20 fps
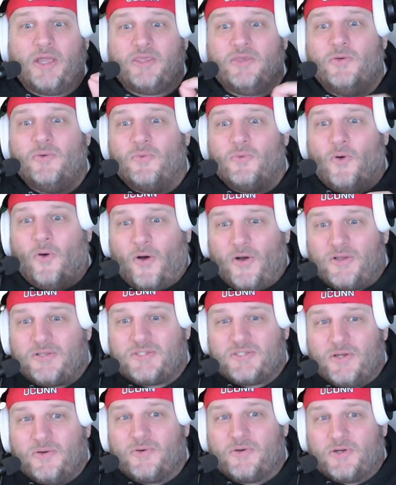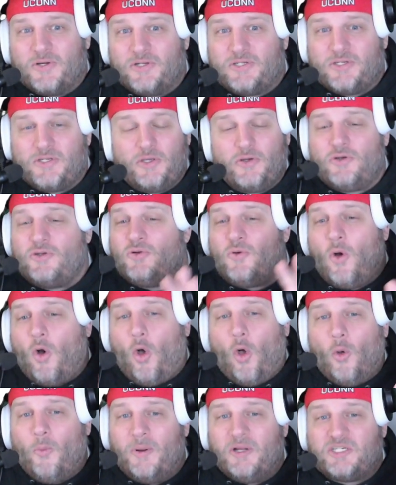you also could do, you could do a
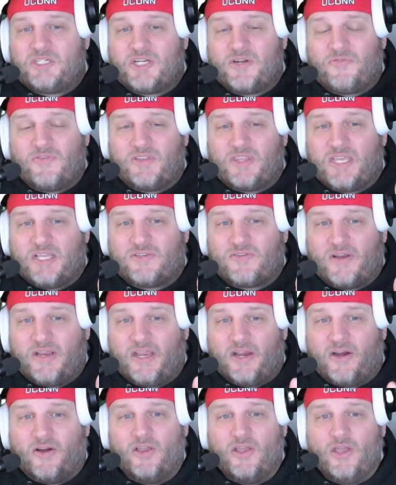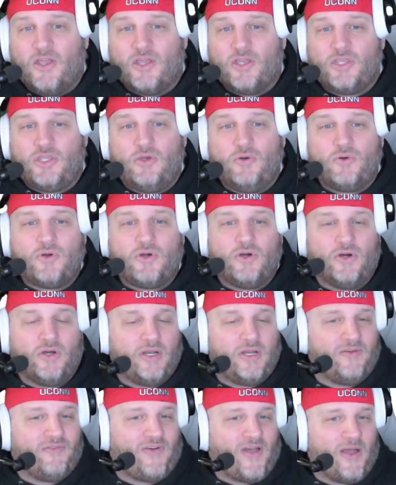whole bunch of different things right here. You
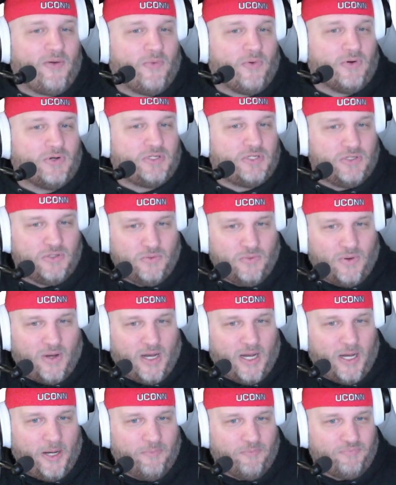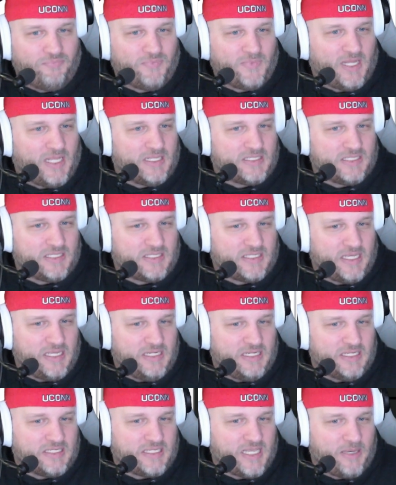could, if I were to, um, let's just say
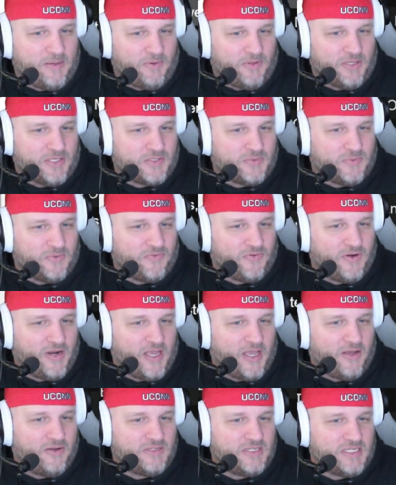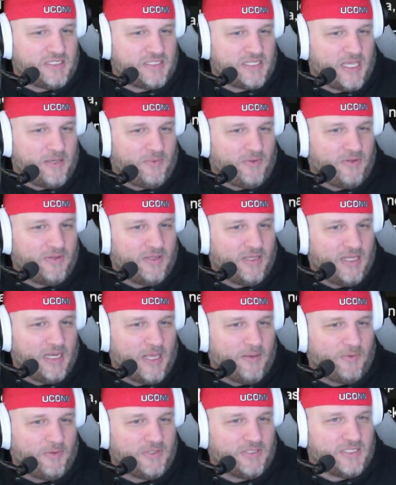disable this one for now. Disable,
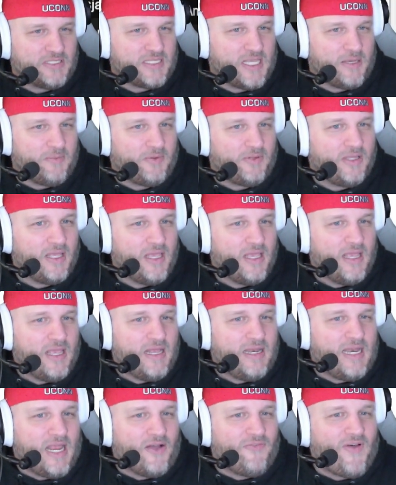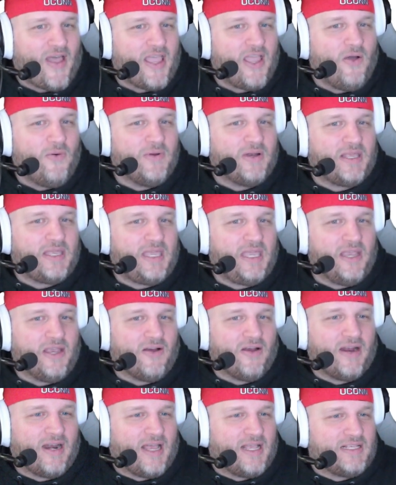enable, disabled. Now, if I go into
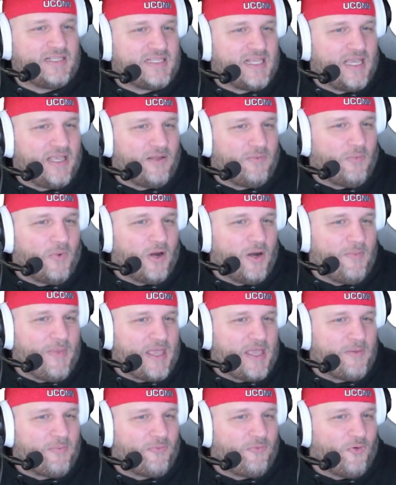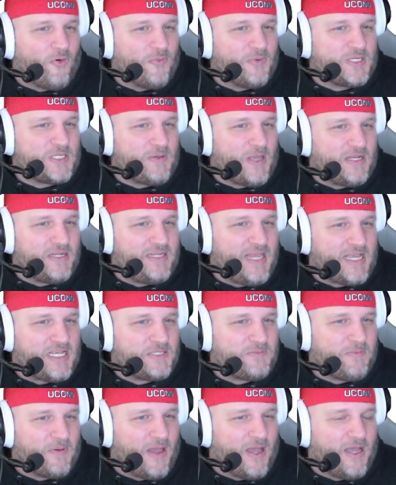here and I say we're going to make it perform a deck
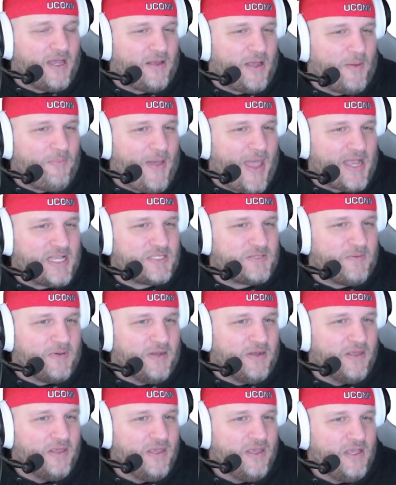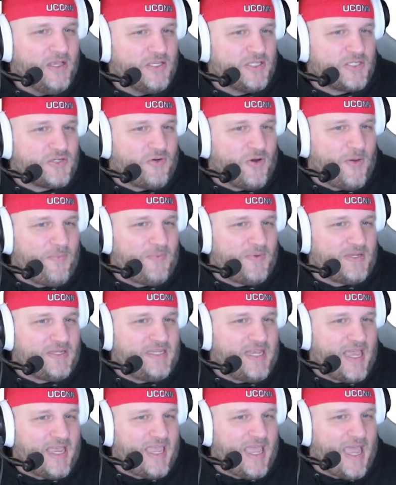uh, a backspin script
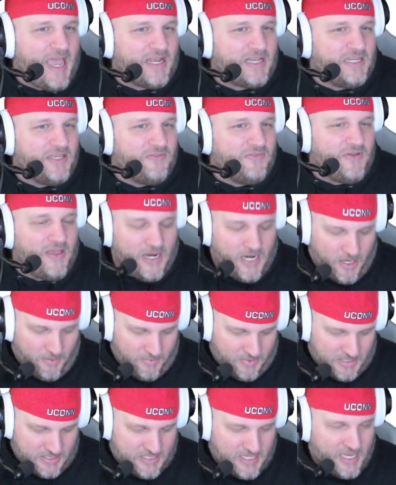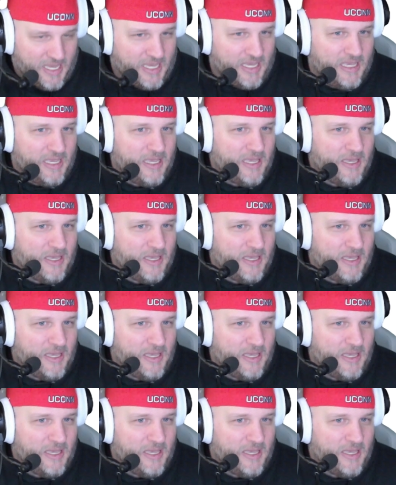deck active, and I'm going to say